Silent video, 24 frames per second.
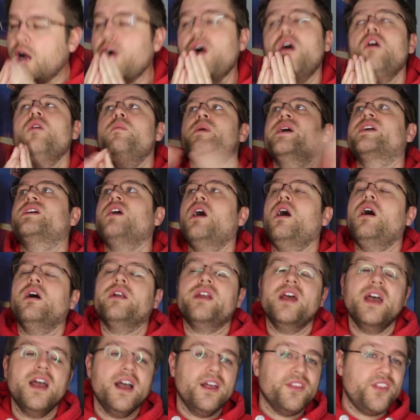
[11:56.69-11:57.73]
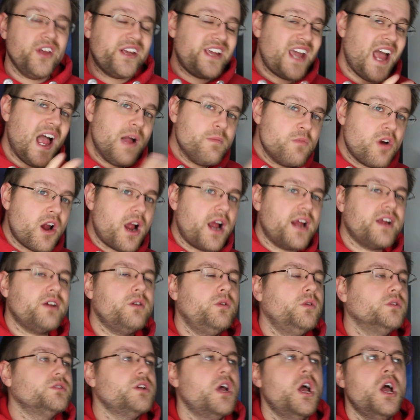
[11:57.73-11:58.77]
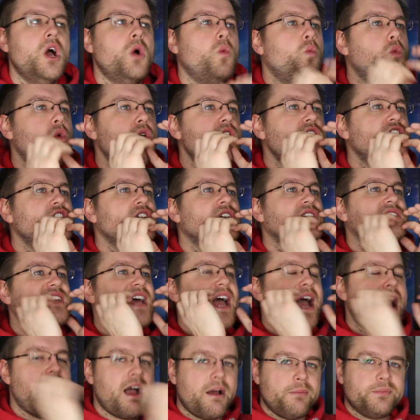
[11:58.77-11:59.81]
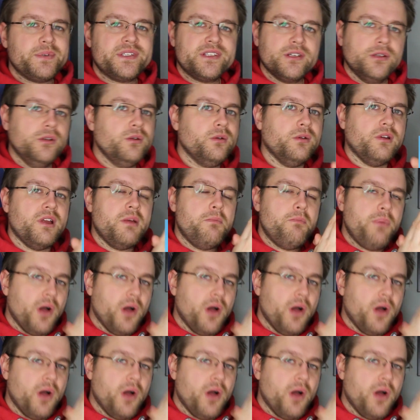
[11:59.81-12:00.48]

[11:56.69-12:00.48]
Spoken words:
Oh my god, the camera angles were just absolutely